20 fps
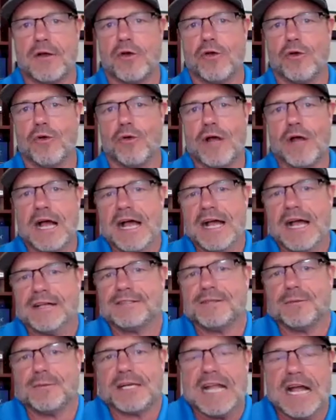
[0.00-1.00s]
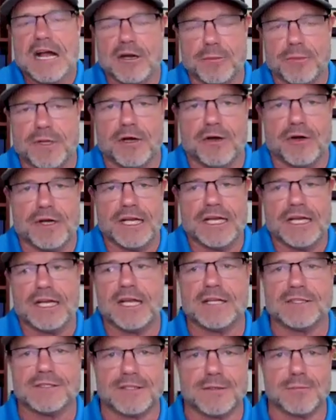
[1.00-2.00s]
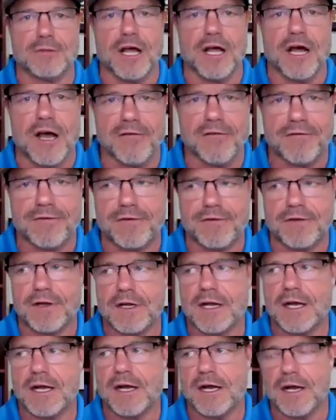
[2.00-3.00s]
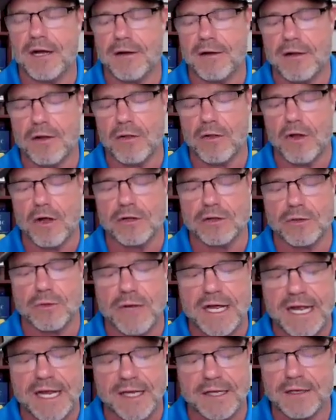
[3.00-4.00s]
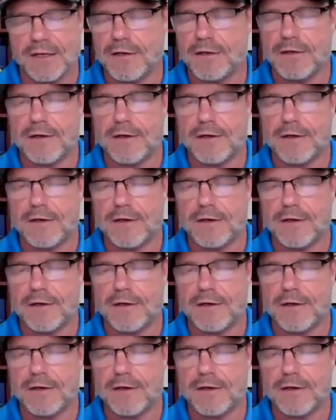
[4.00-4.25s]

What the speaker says: who had some accountability and some love along the way.